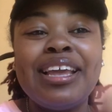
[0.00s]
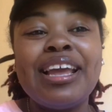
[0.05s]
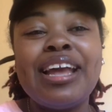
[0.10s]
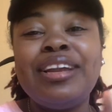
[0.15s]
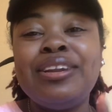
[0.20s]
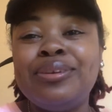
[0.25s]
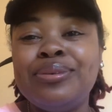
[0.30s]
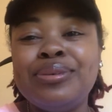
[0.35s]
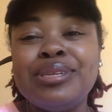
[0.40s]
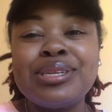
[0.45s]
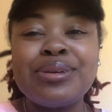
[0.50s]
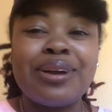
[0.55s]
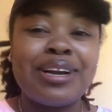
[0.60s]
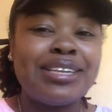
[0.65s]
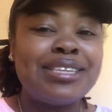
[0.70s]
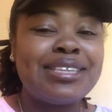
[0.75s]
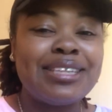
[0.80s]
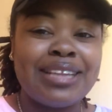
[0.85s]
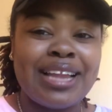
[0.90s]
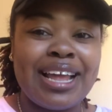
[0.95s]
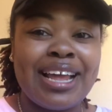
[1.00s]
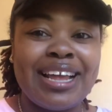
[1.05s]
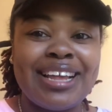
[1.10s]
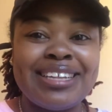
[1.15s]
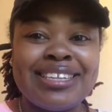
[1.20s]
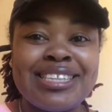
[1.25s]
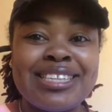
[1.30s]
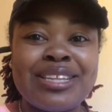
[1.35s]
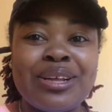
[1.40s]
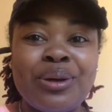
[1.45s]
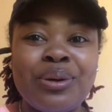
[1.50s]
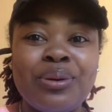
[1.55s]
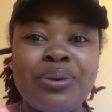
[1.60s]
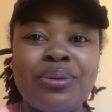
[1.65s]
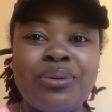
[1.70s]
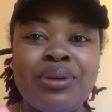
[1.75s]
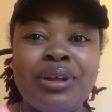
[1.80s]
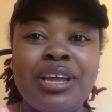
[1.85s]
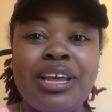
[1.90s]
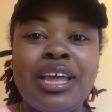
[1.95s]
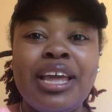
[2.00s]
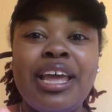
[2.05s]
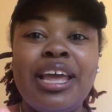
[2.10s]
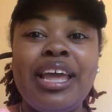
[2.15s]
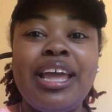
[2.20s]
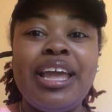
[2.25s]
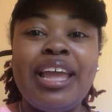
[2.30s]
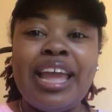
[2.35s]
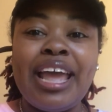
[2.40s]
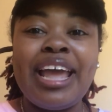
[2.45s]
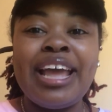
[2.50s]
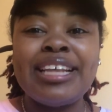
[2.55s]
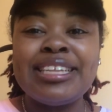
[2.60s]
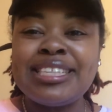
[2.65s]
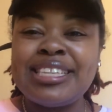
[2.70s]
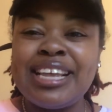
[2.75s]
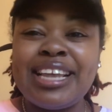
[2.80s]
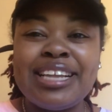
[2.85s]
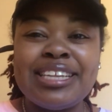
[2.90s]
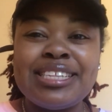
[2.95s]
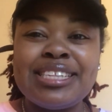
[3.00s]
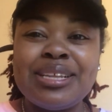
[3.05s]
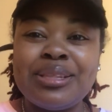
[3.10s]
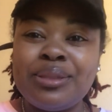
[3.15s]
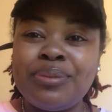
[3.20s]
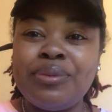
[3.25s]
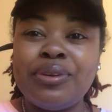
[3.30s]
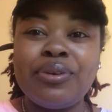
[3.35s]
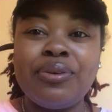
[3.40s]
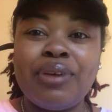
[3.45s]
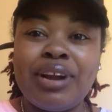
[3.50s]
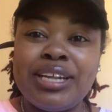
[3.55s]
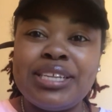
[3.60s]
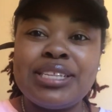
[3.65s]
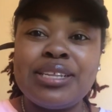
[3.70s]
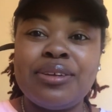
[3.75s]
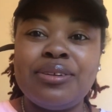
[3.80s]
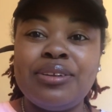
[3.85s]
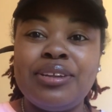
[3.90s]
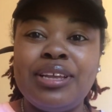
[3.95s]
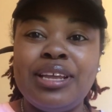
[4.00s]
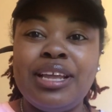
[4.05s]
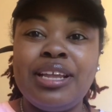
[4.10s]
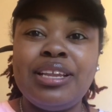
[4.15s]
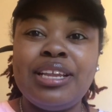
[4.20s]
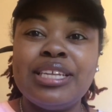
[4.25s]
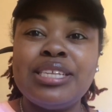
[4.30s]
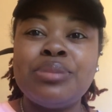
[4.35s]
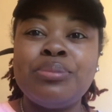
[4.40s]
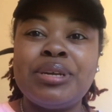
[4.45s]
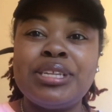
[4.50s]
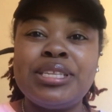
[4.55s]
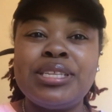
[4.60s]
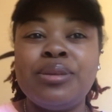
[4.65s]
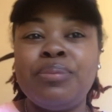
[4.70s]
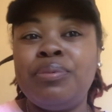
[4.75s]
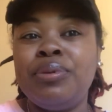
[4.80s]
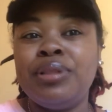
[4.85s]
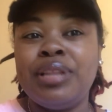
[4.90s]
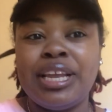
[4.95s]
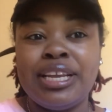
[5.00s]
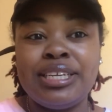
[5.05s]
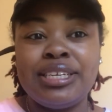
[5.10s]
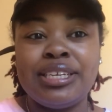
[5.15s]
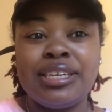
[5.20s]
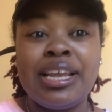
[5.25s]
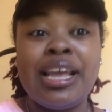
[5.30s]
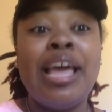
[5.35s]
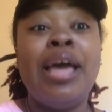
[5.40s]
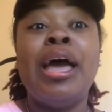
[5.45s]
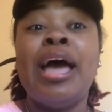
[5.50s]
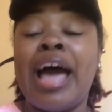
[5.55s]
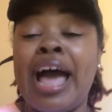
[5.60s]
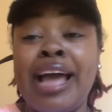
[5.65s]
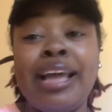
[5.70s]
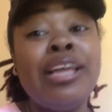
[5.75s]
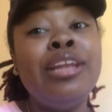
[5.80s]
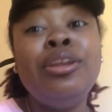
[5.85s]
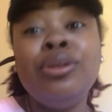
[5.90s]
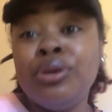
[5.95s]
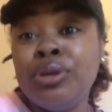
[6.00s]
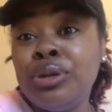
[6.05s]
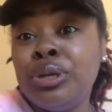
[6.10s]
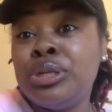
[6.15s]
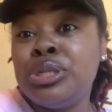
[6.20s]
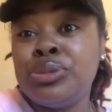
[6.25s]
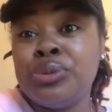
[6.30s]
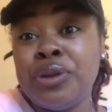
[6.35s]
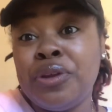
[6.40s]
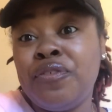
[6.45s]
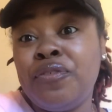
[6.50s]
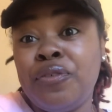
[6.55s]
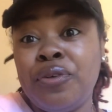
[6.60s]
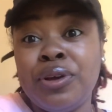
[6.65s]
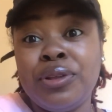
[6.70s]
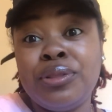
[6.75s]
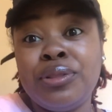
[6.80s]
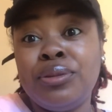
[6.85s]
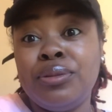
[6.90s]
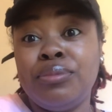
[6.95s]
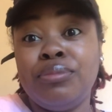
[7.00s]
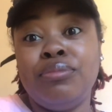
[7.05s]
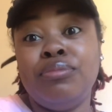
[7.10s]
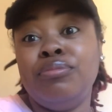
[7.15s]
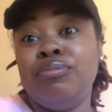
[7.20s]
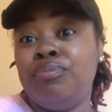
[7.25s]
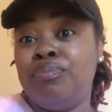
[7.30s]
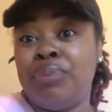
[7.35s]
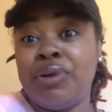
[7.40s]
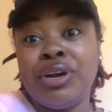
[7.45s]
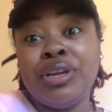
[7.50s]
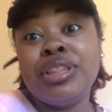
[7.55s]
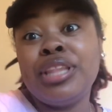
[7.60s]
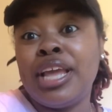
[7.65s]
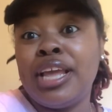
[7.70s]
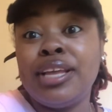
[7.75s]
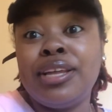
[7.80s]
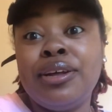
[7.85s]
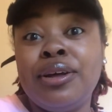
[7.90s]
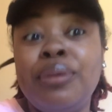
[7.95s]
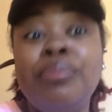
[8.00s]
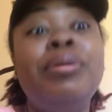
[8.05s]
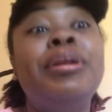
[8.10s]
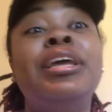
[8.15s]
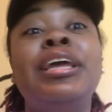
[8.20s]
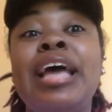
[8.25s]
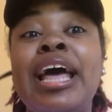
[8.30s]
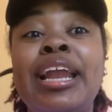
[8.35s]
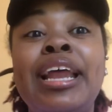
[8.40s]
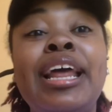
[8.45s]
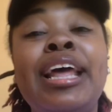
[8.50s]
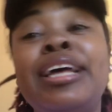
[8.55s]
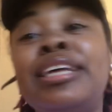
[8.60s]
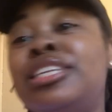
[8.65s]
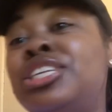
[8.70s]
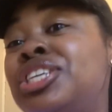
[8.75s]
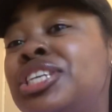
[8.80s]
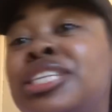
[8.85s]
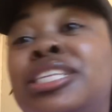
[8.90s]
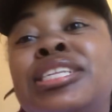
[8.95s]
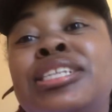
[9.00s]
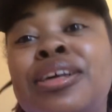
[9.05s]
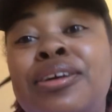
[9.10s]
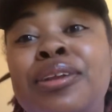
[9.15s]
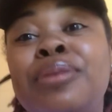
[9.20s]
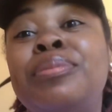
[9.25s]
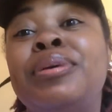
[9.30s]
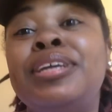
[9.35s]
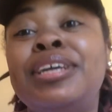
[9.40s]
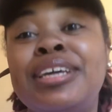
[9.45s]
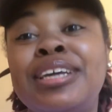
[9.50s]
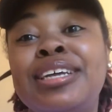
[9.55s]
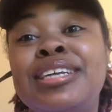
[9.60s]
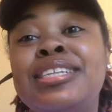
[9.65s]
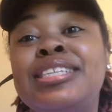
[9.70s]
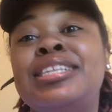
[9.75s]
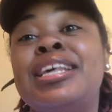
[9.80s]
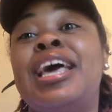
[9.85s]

I do is Christ aligned, so it has to have something with Christ on it, and that's my stipulation. I could do you a 24th birthday cup, but it got to have Jesus on it because,